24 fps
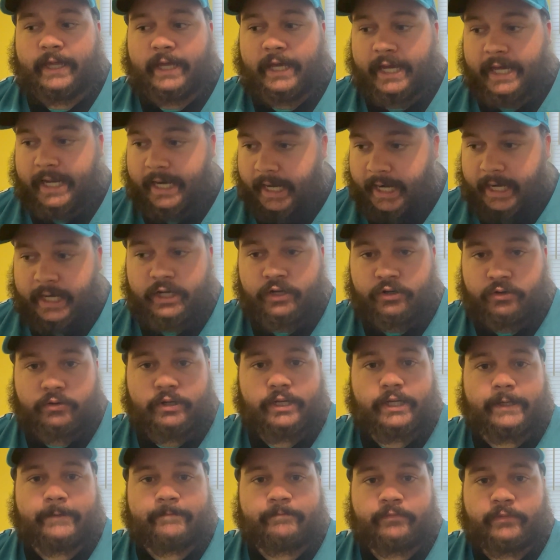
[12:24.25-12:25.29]
And I
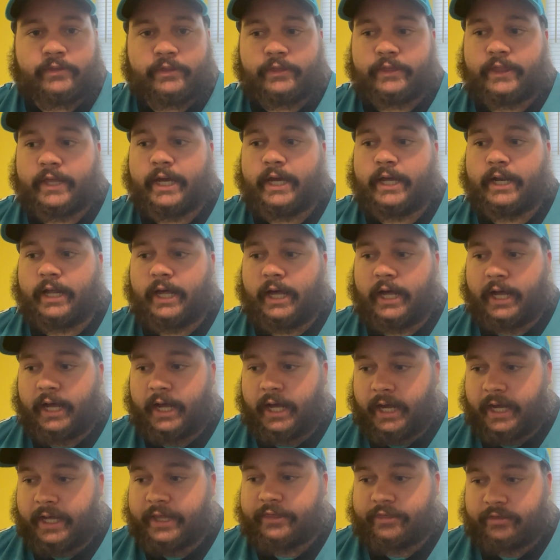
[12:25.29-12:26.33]
agree that
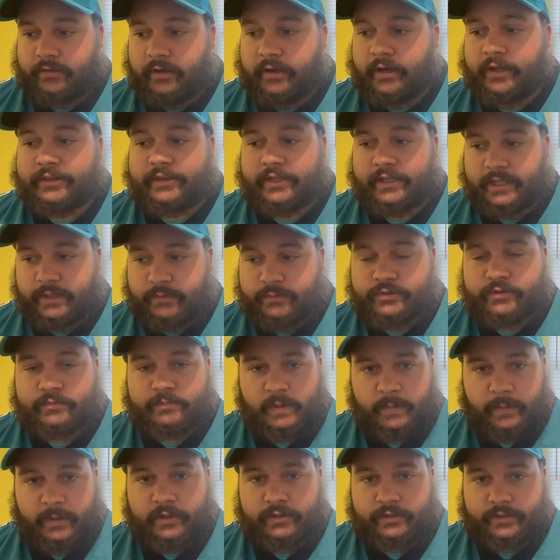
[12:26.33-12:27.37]
I thought that he was going
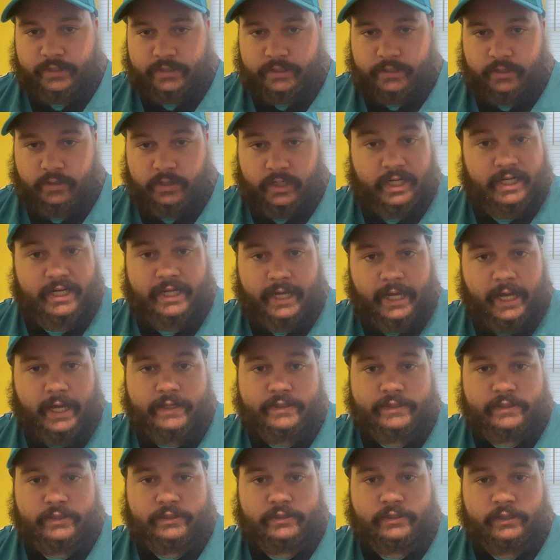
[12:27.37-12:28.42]
to be better this year, and he
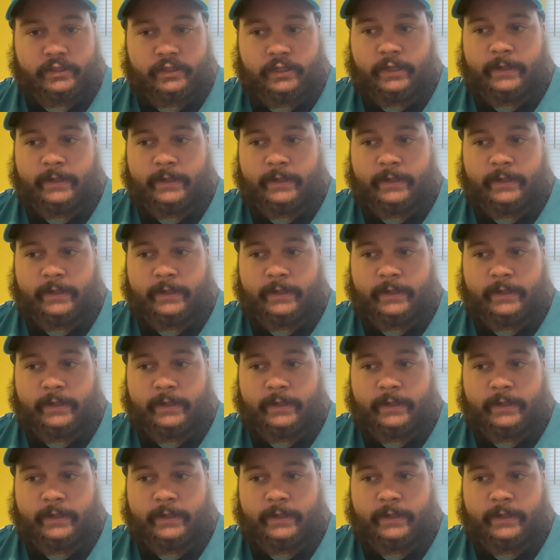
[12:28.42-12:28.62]
hasn't.